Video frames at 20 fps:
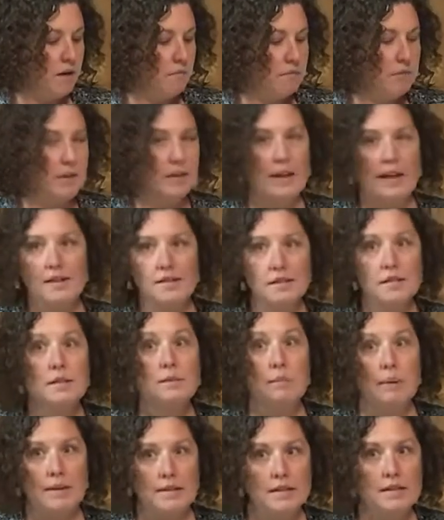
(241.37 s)
less
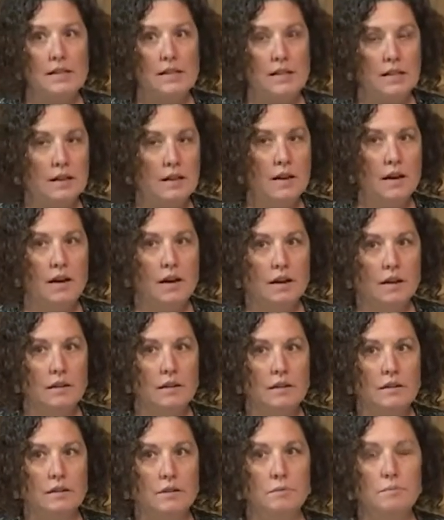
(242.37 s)
spicy
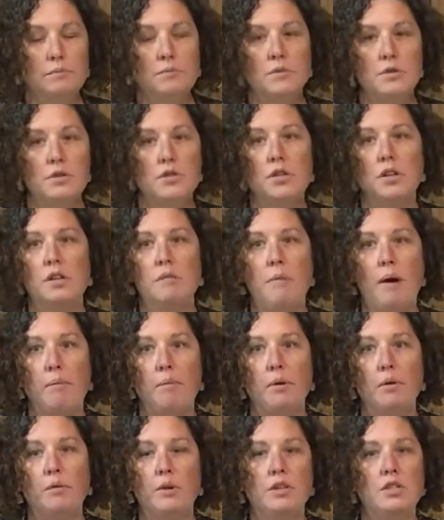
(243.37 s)
chili
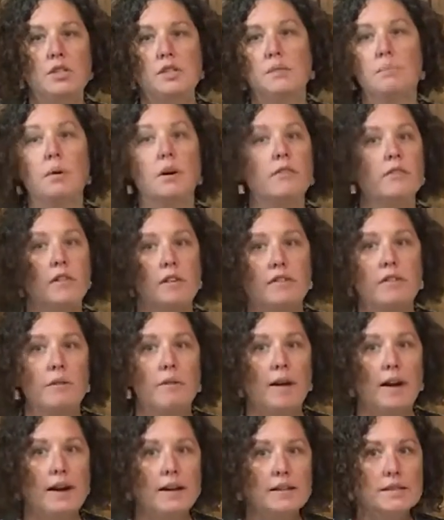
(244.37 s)
pepper, which is perfect for my
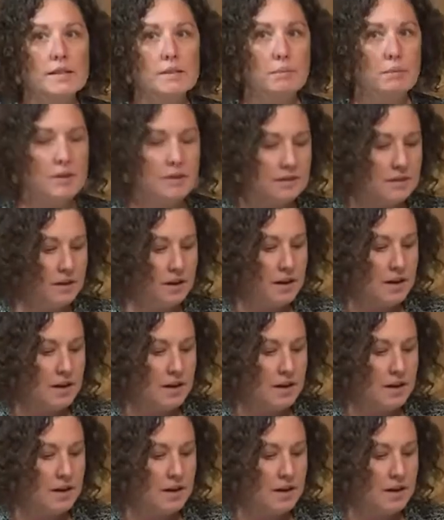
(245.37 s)
husband.